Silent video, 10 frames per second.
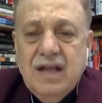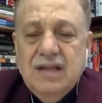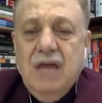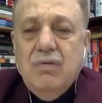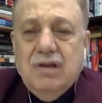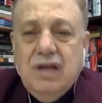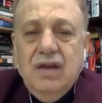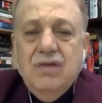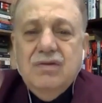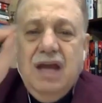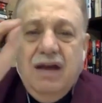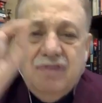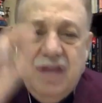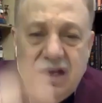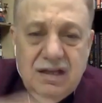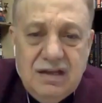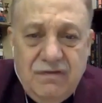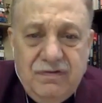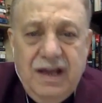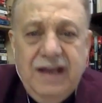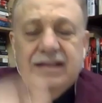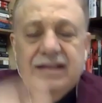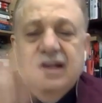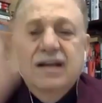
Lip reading: they will tell you they have taken the flight